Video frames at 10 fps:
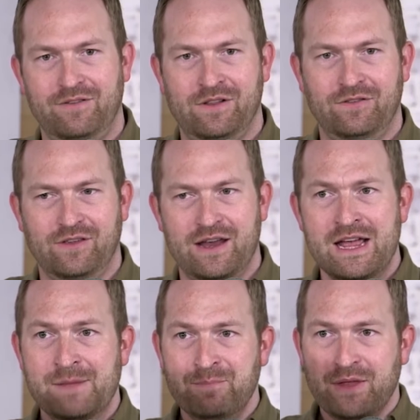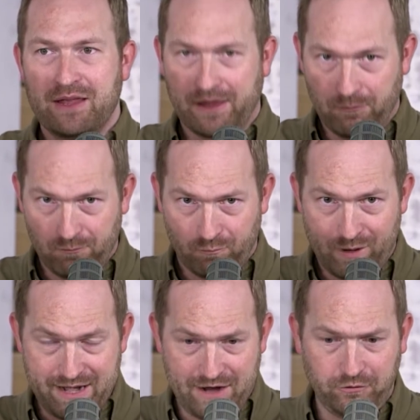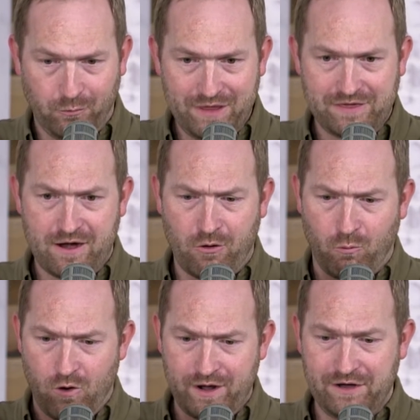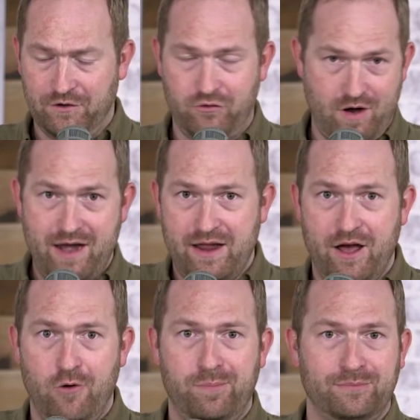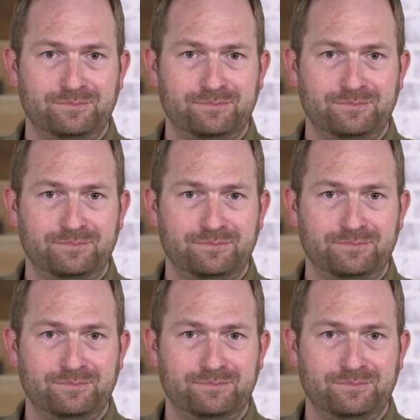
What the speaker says: in the city. Rittenhouse went there wanting to try to help